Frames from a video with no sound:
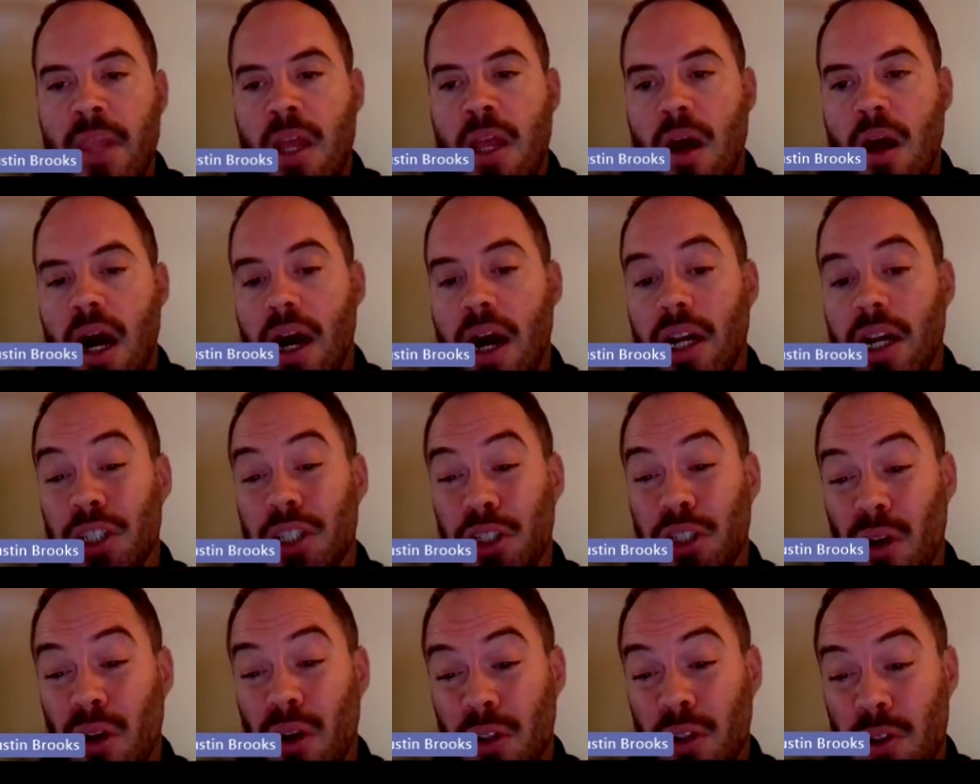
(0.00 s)
I
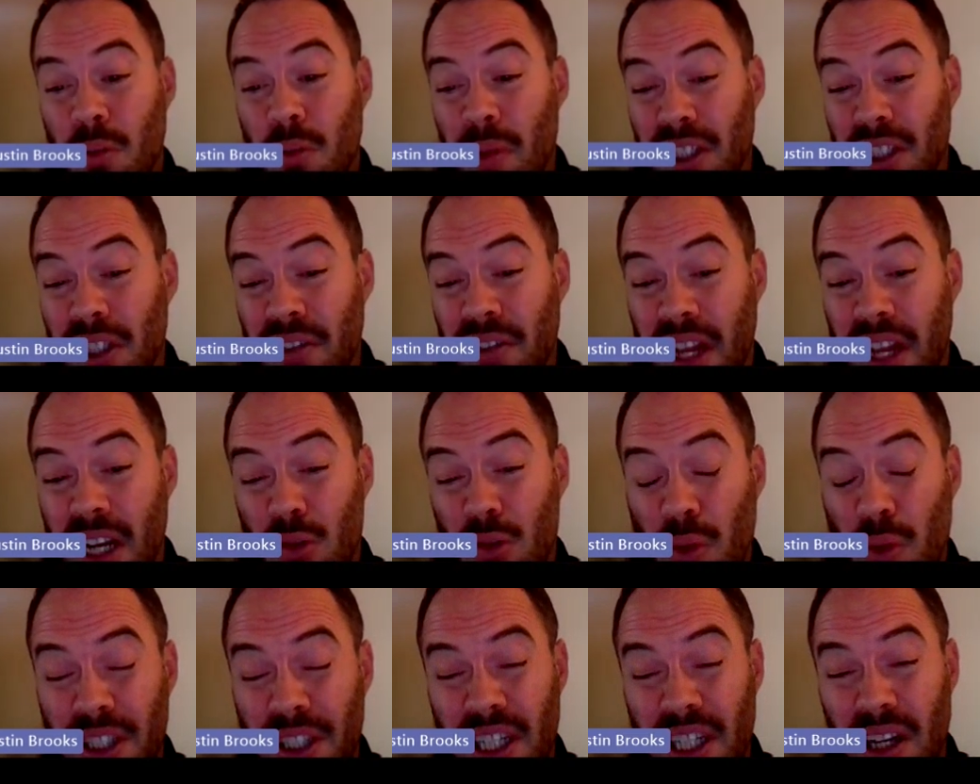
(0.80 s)
should also mention that it's
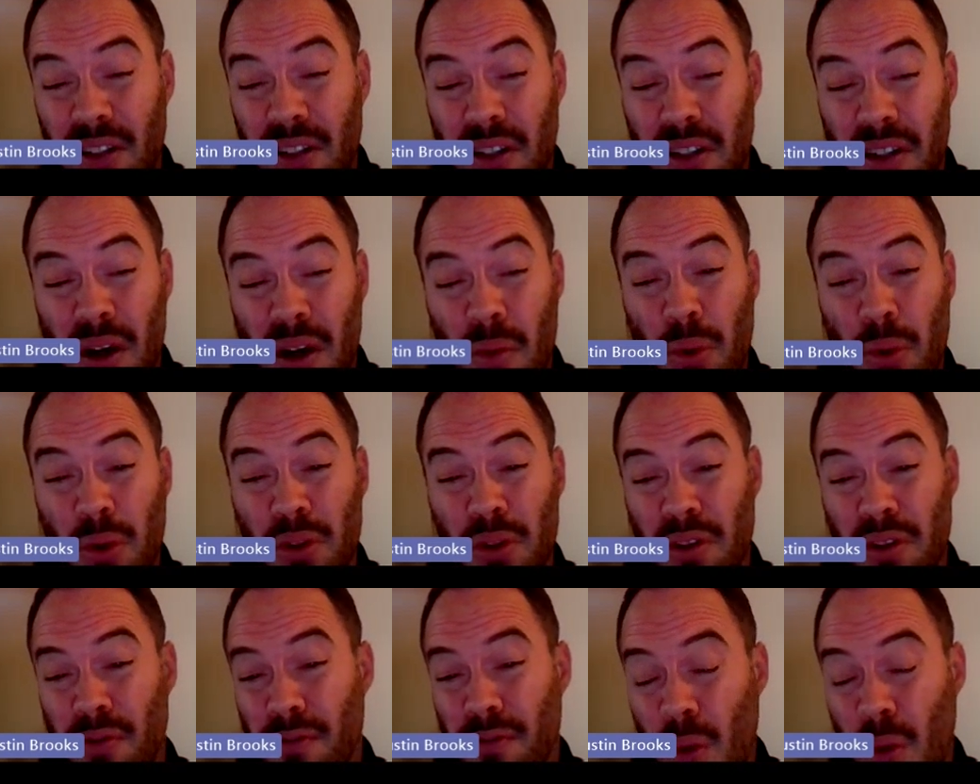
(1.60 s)
reaching out to upwards
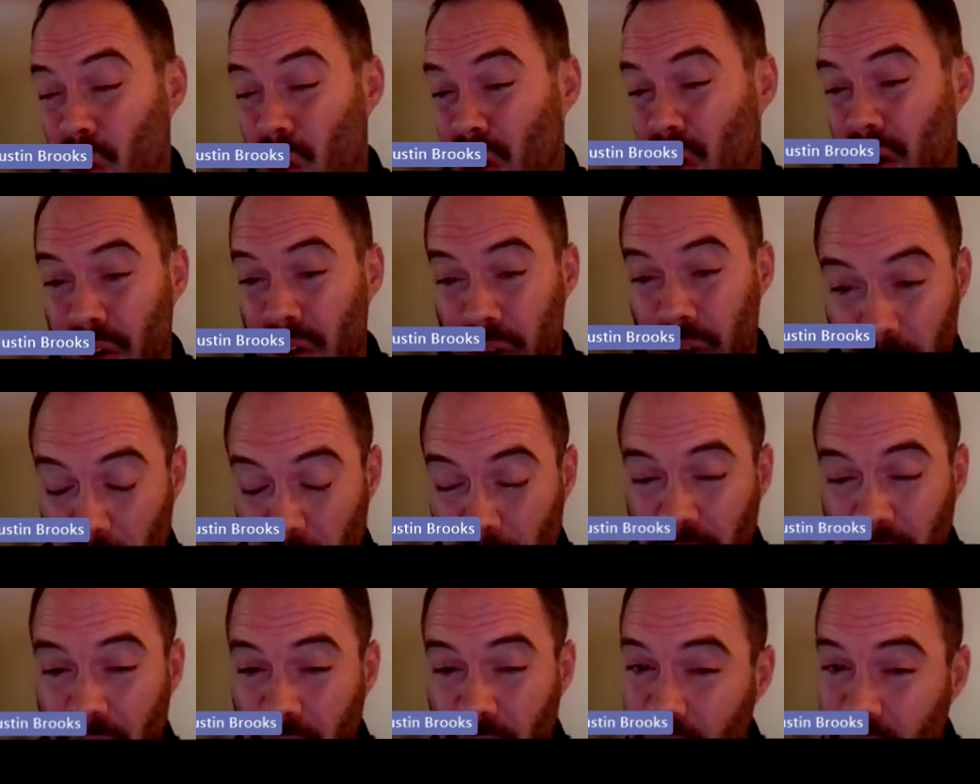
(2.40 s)
of 400
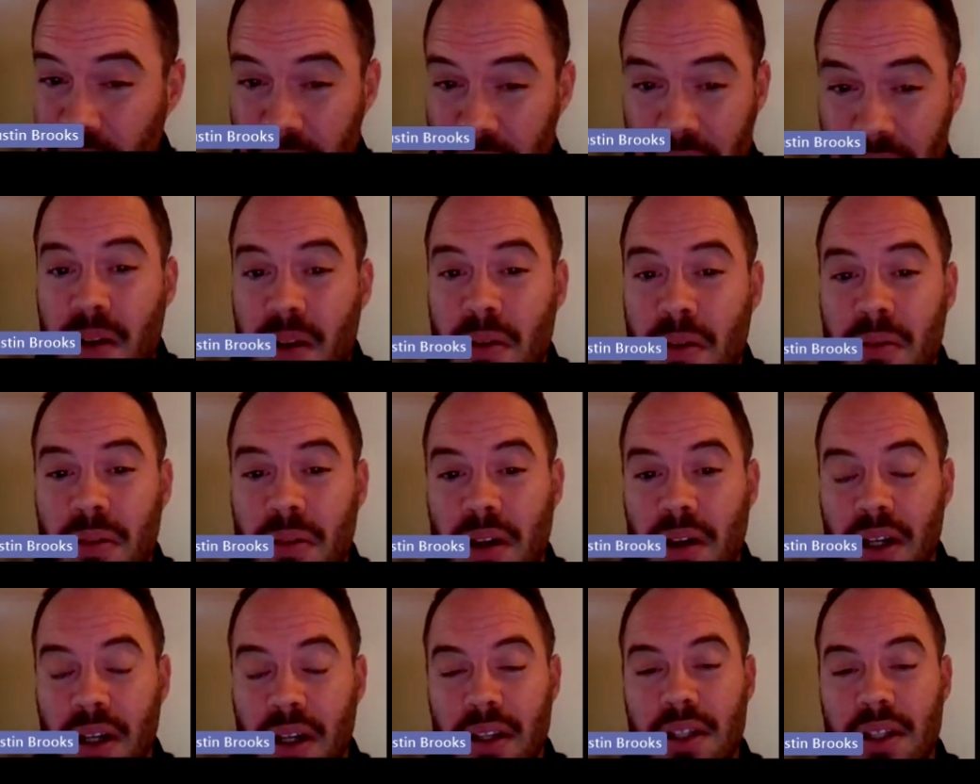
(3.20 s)
meters now
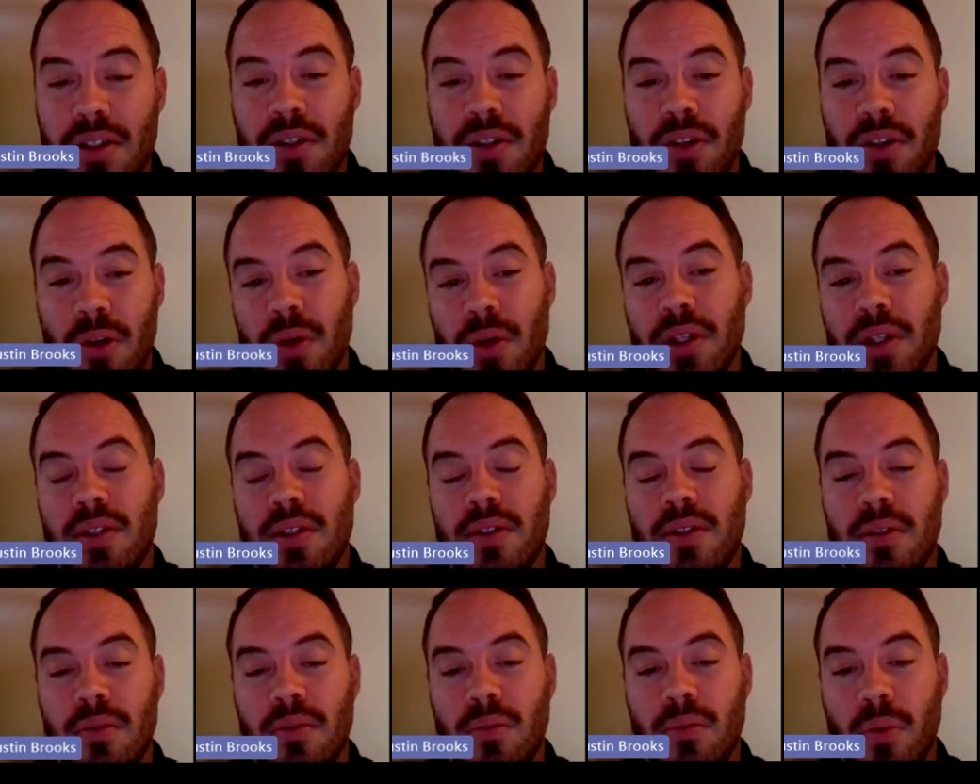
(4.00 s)
on this
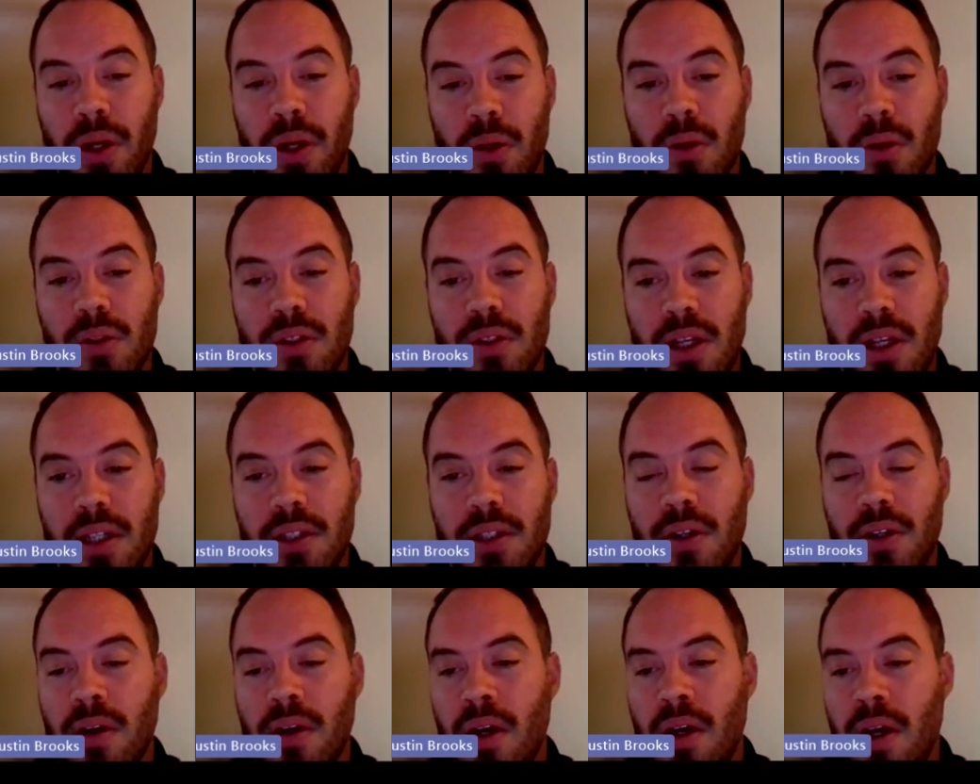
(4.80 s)
newest Regal
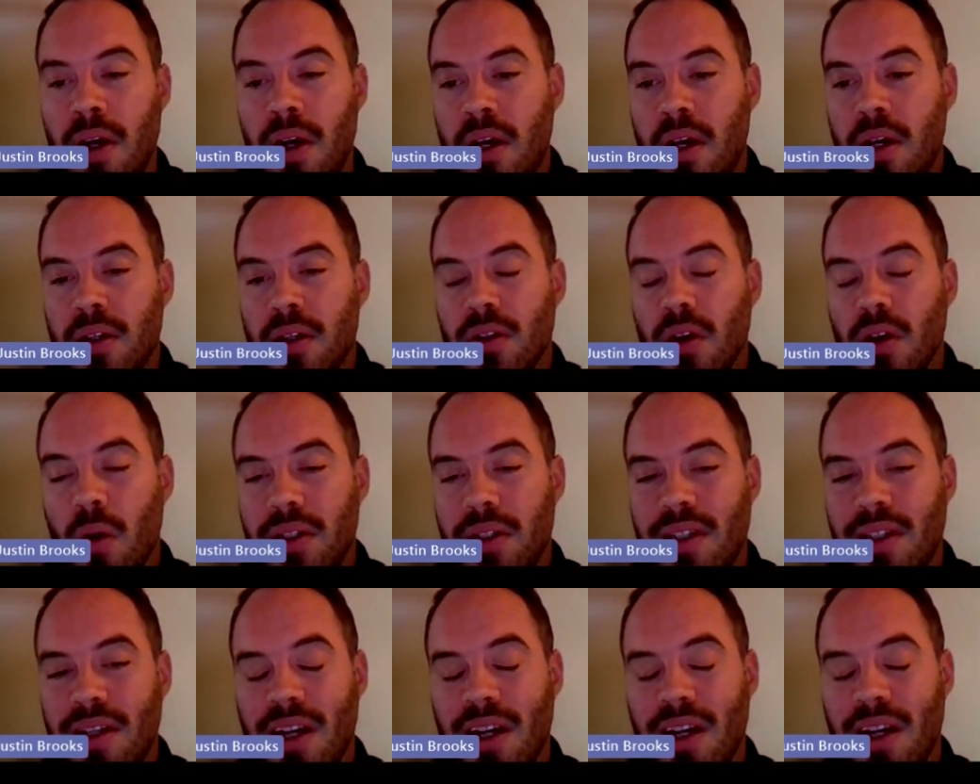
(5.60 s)
sensor. So
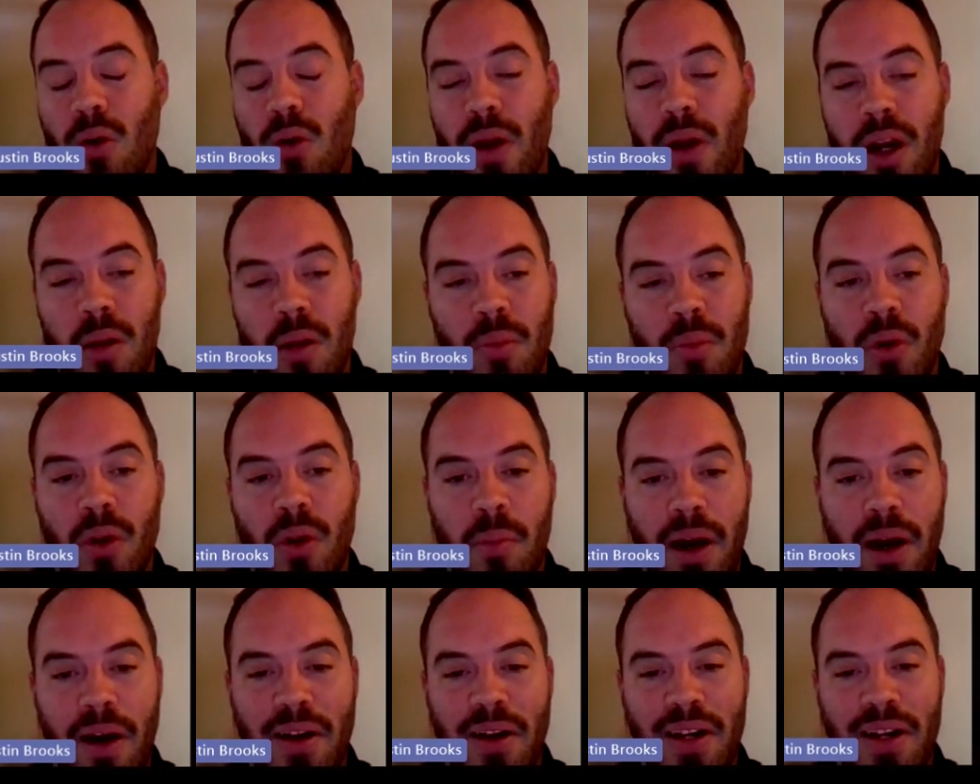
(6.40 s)
it's an incredible
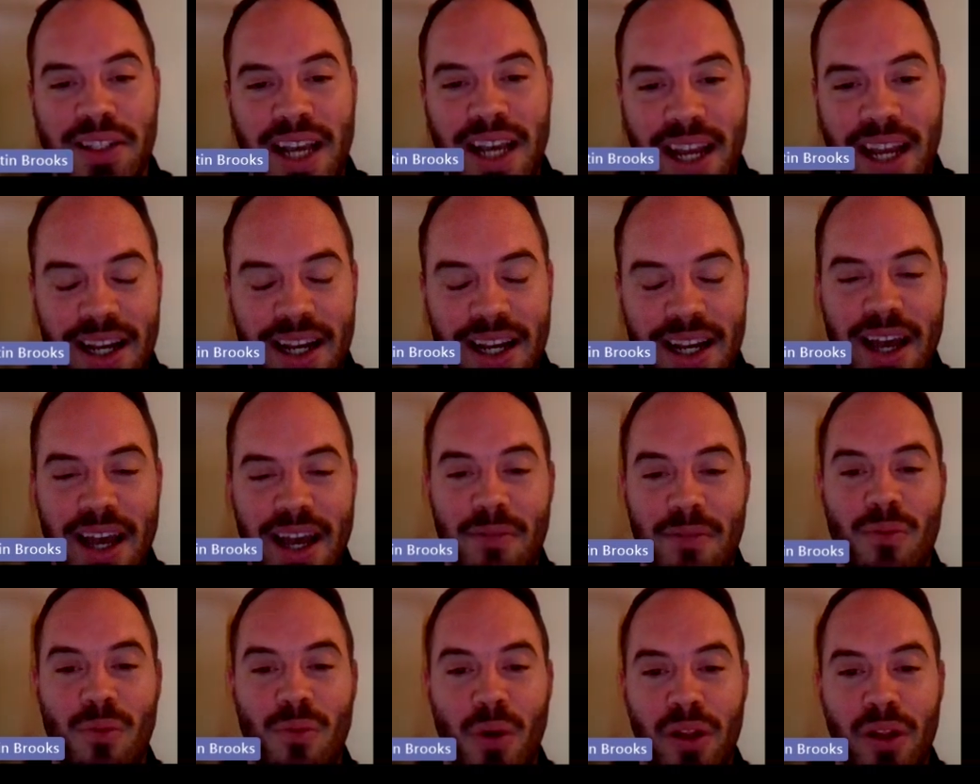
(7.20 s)
amount of data
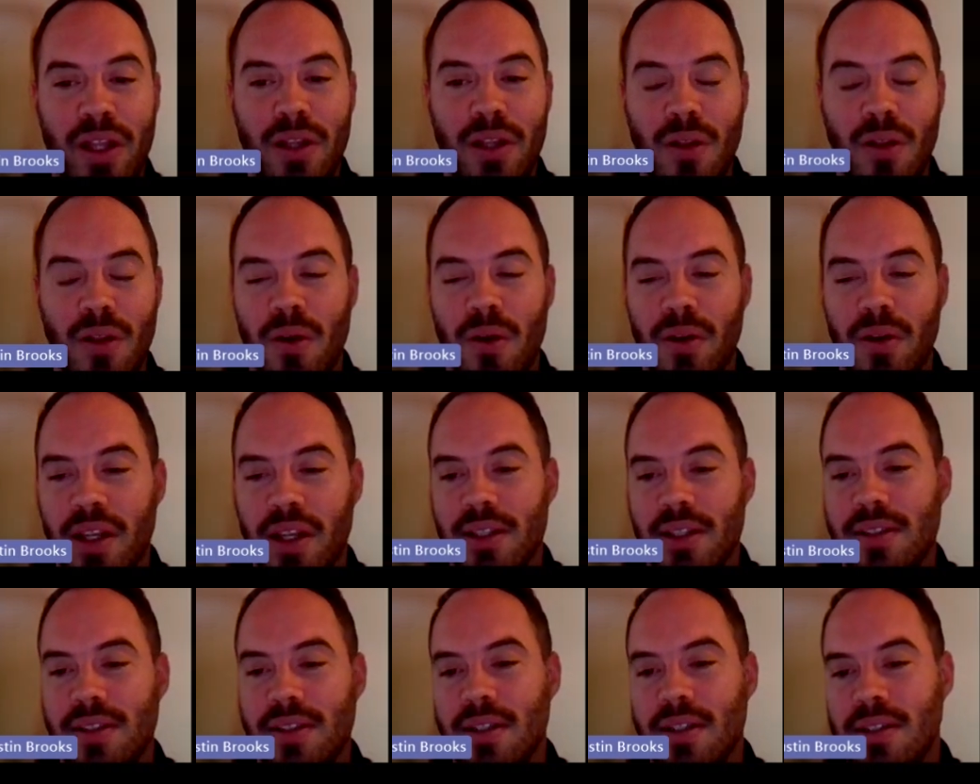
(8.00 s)
at really long
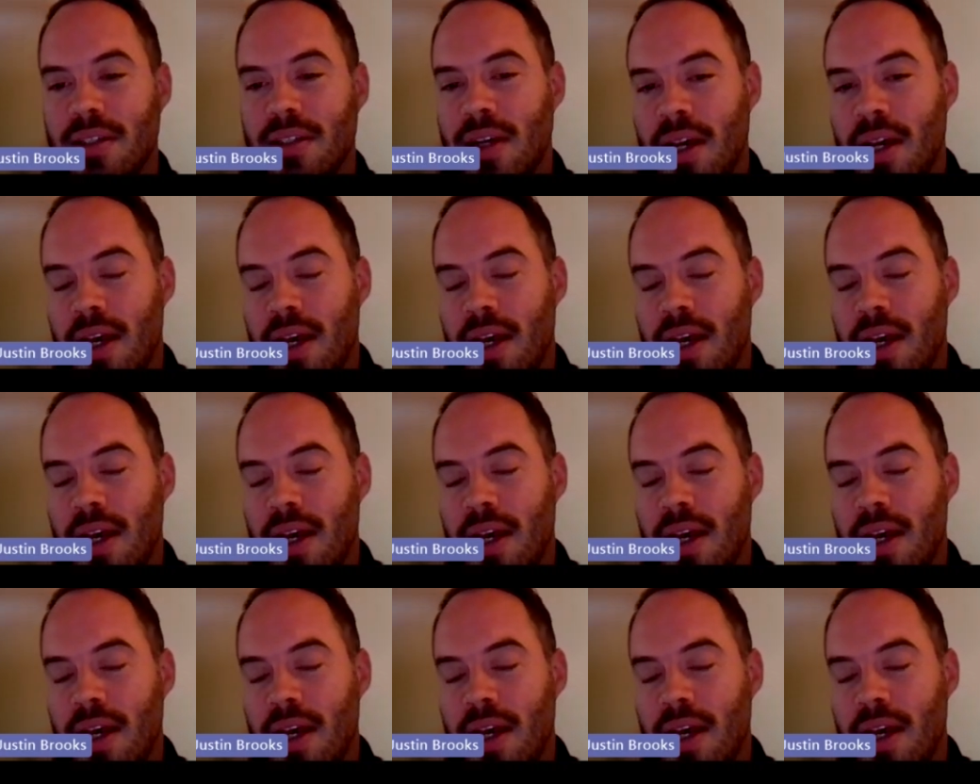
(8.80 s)
distance.